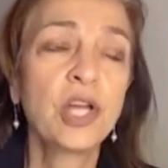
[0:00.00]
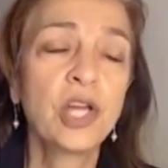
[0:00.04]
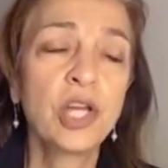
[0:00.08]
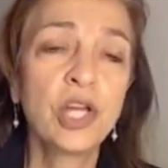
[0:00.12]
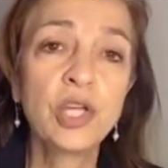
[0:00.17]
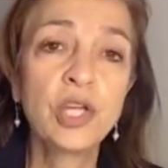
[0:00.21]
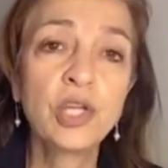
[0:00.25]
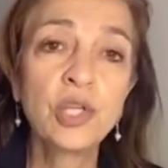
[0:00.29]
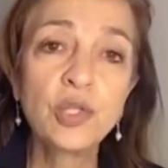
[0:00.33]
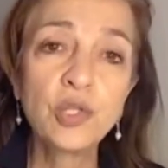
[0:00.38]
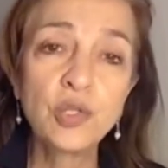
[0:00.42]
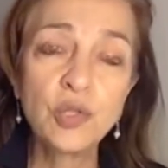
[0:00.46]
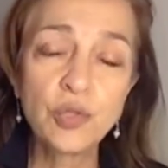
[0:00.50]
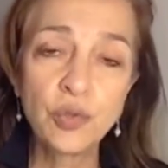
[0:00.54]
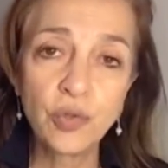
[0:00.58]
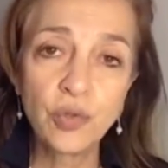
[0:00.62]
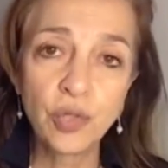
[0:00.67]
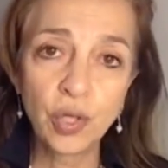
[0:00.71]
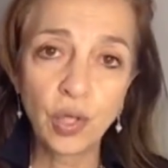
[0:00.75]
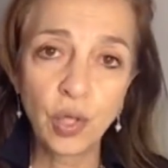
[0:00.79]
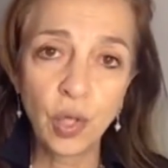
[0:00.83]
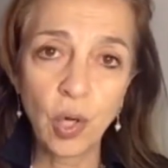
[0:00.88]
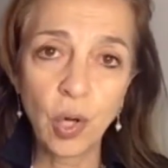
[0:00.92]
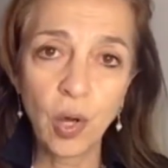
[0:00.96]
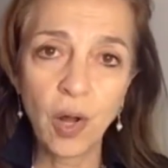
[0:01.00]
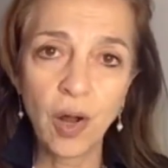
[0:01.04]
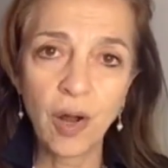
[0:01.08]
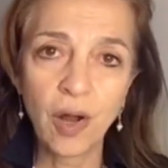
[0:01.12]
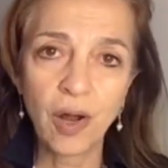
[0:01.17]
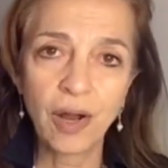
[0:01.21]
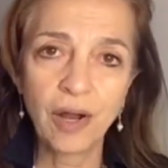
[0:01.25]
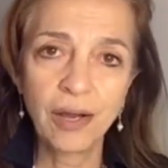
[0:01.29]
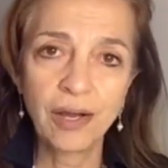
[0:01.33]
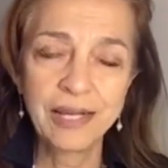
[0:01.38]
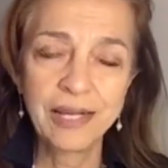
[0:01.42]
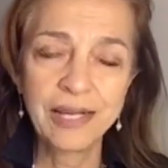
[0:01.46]
into the
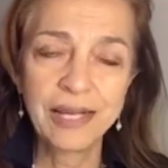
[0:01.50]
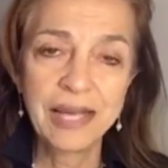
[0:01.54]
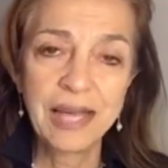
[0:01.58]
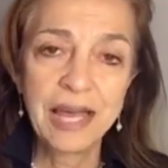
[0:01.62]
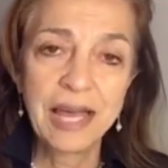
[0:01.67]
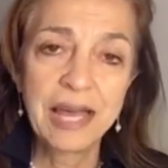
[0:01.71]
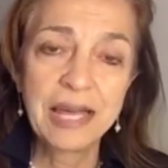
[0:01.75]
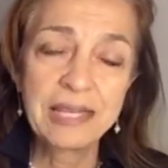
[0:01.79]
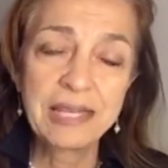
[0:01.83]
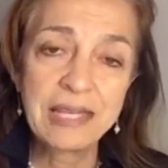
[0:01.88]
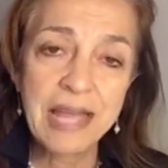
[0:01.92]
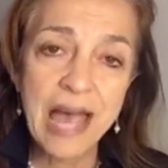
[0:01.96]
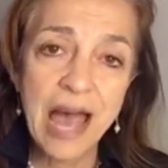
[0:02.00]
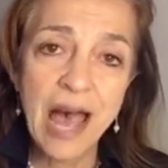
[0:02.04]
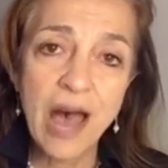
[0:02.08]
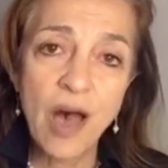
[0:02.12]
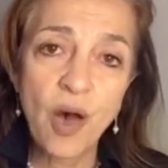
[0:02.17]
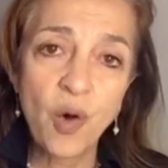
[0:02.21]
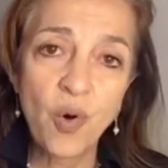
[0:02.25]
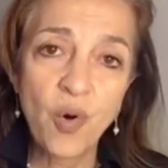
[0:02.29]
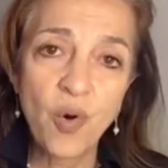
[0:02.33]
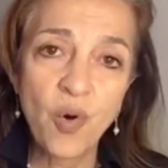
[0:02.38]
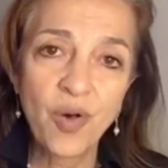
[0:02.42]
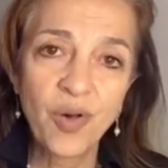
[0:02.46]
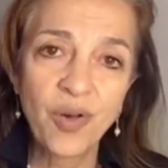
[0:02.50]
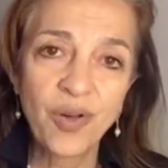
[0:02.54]
car. Now,